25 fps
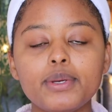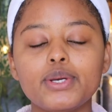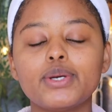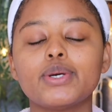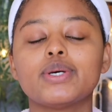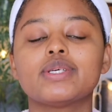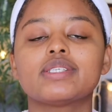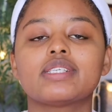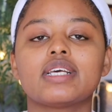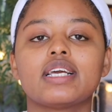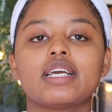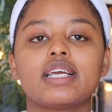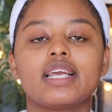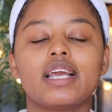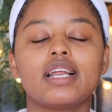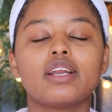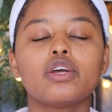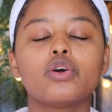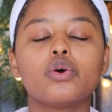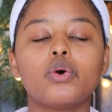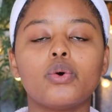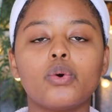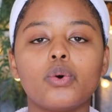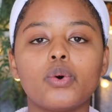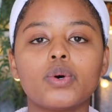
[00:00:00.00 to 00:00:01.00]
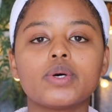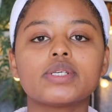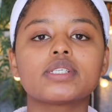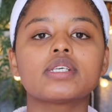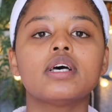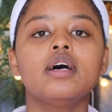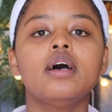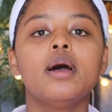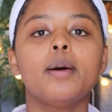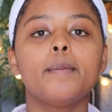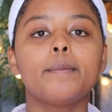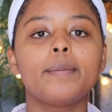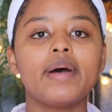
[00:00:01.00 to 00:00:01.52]
because it can cause
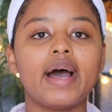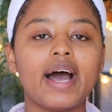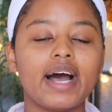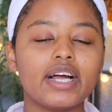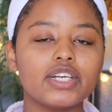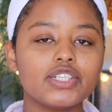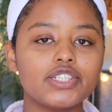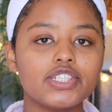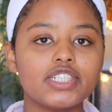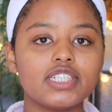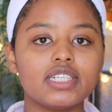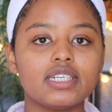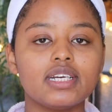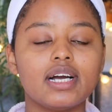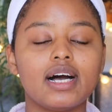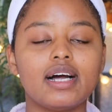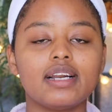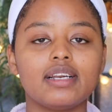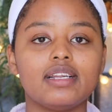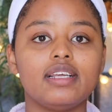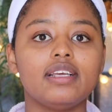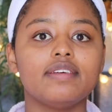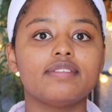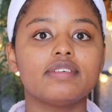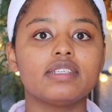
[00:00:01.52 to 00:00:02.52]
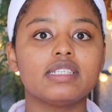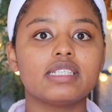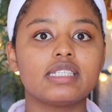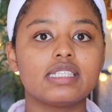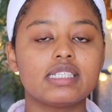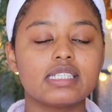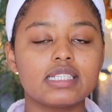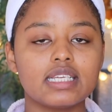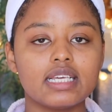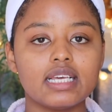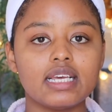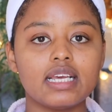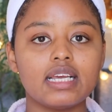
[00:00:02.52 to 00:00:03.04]
patchy, uneven
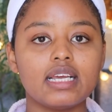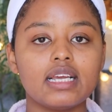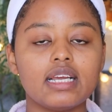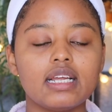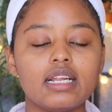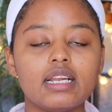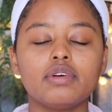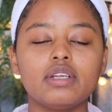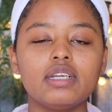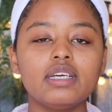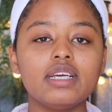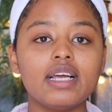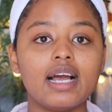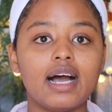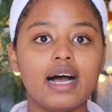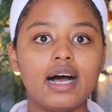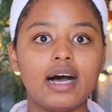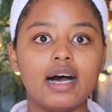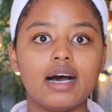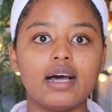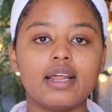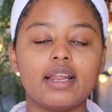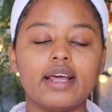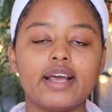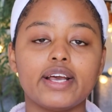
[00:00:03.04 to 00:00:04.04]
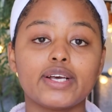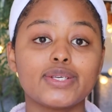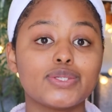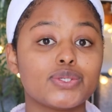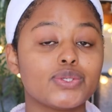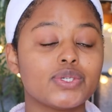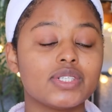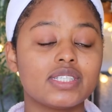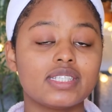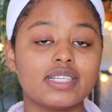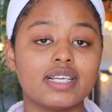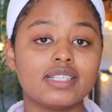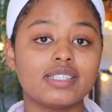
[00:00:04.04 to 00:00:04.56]
skin, really add
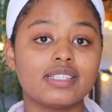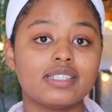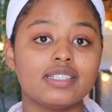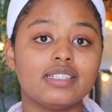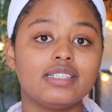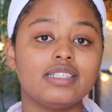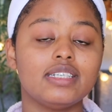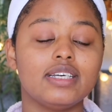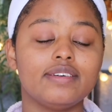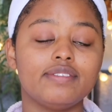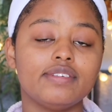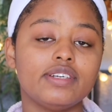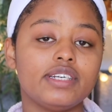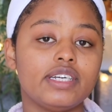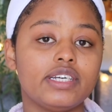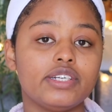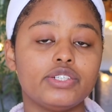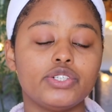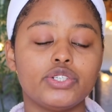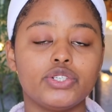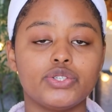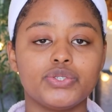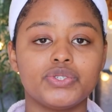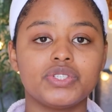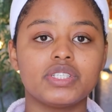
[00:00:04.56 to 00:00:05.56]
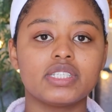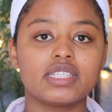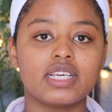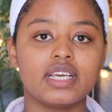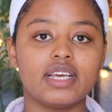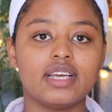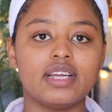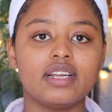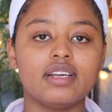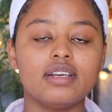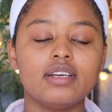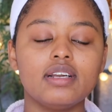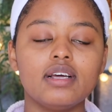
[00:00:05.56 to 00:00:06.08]
extra sensitivity to your
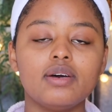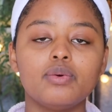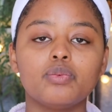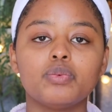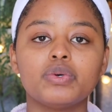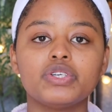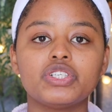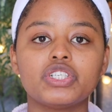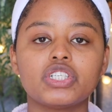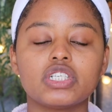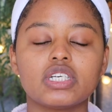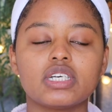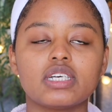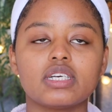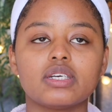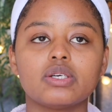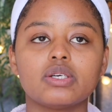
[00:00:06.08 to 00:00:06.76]
skin, which,